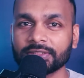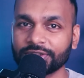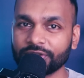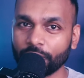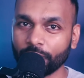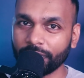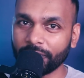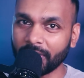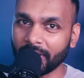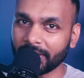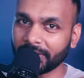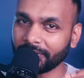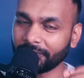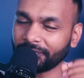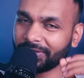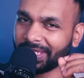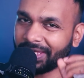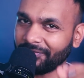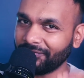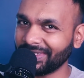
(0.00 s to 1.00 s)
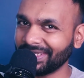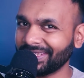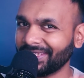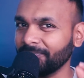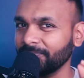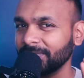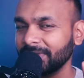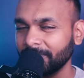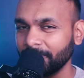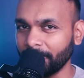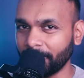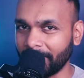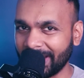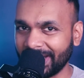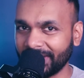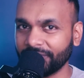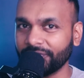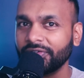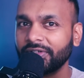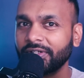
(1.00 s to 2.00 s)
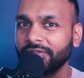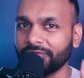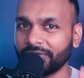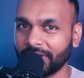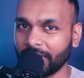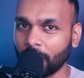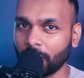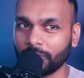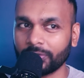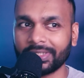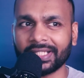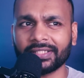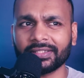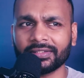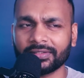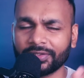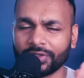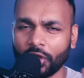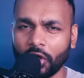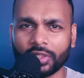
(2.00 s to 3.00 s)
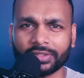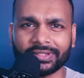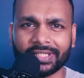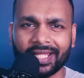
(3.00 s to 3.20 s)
So far, I've given them the benefit of doubt and thought